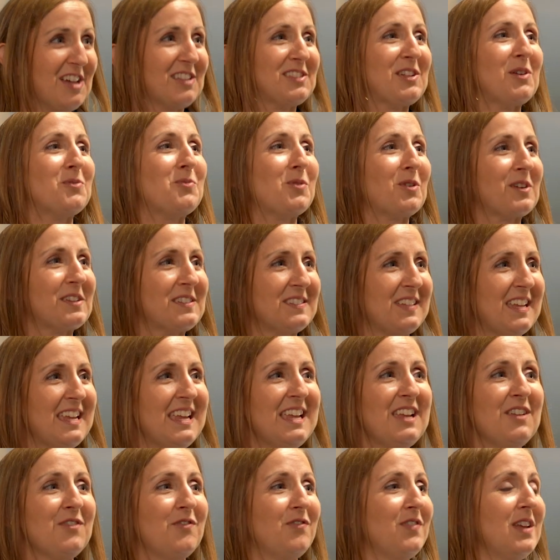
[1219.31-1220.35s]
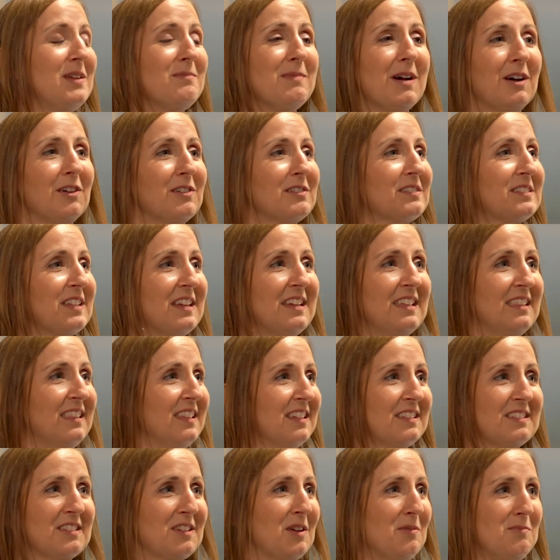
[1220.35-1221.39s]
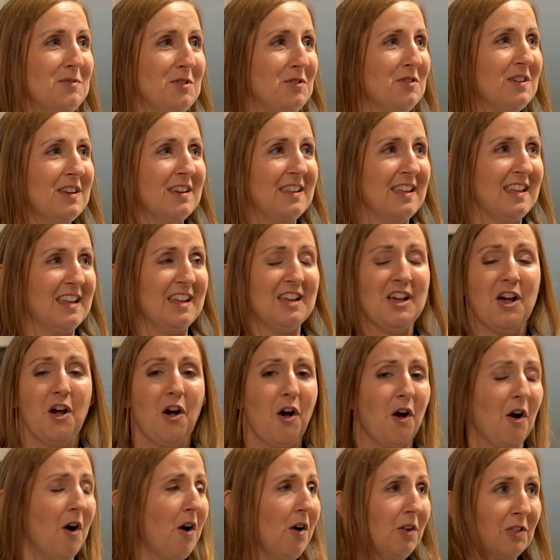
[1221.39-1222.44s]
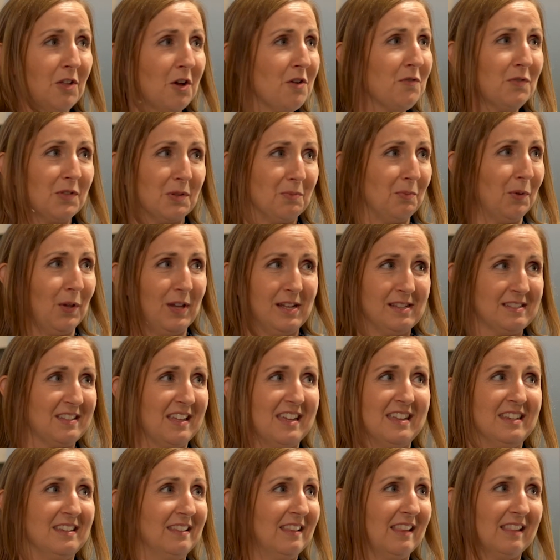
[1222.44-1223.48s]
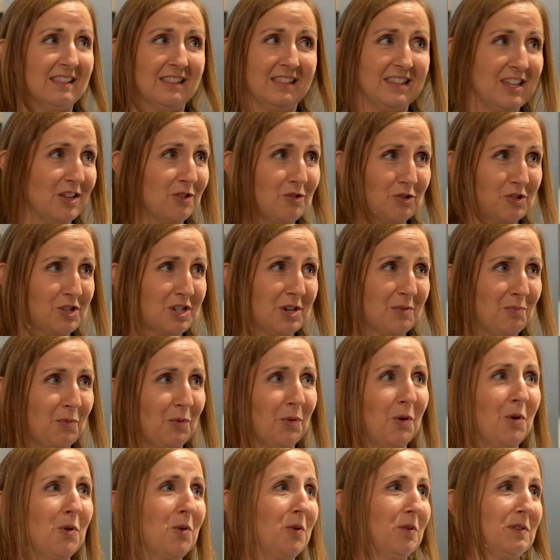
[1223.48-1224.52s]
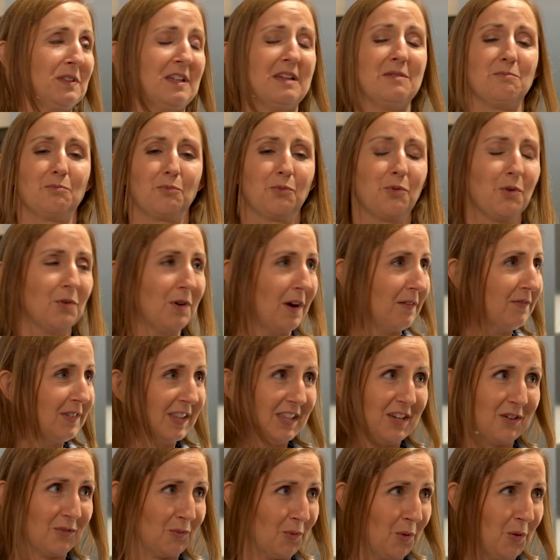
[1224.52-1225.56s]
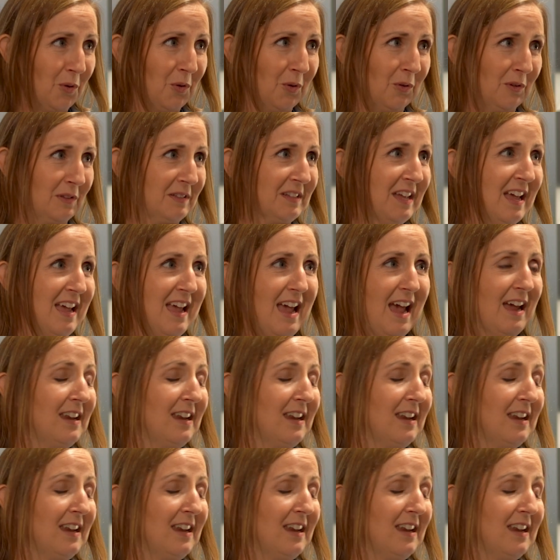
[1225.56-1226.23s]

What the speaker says: So we're seeing females in this community all over the place in leadership roles and prevalent roles.